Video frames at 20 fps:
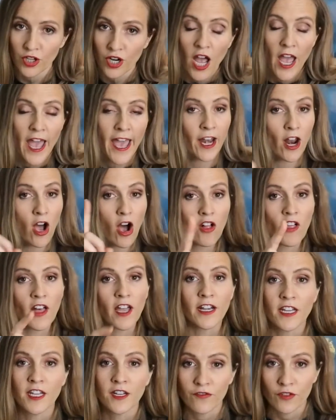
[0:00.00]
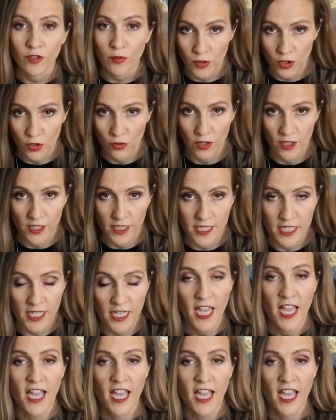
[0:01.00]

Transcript: And all I need from you, Lindsay,